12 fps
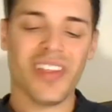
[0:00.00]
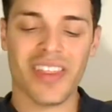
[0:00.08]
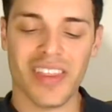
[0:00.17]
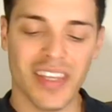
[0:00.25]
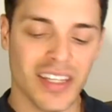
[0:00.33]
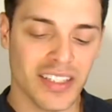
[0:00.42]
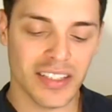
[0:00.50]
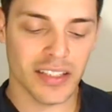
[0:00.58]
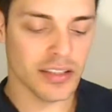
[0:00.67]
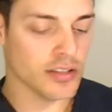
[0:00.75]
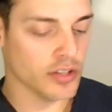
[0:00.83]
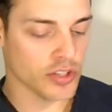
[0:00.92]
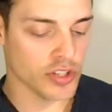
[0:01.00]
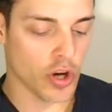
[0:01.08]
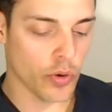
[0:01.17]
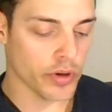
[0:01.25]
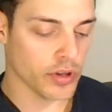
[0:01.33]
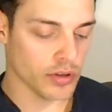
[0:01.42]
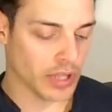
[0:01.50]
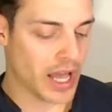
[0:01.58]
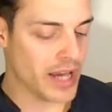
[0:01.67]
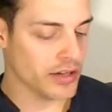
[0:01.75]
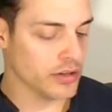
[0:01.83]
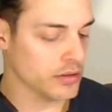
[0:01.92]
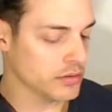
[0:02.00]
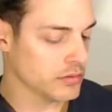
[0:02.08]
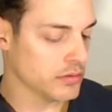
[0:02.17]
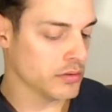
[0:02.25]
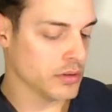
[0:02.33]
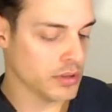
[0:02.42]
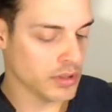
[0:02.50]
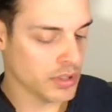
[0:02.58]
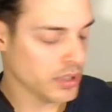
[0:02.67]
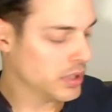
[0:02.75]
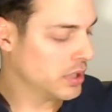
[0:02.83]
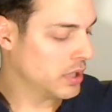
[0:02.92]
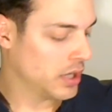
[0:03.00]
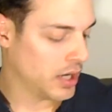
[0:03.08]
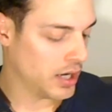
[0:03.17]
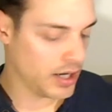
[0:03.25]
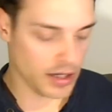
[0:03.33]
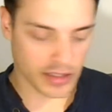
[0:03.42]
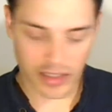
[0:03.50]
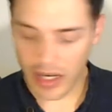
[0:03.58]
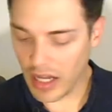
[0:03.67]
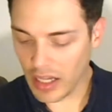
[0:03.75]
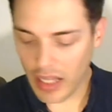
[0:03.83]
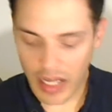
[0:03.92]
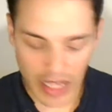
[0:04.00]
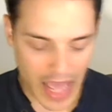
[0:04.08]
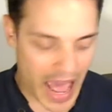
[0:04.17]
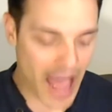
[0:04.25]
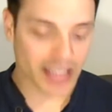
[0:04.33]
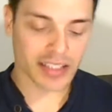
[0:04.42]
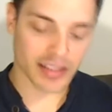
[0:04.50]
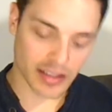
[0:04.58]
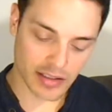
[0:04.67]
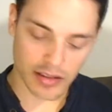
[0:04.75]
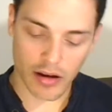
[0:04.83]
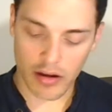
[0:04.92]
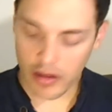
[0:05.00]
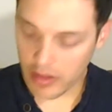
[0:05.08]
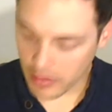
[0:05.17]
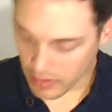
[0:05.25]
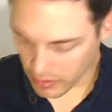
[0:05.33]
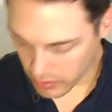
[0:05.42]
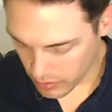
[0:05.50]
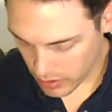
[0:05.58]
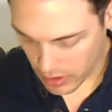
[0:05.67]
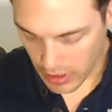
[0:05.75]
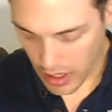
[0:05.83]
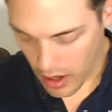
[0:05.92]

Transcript: thin. There's no inner liner. It's got a lot of accents on it, including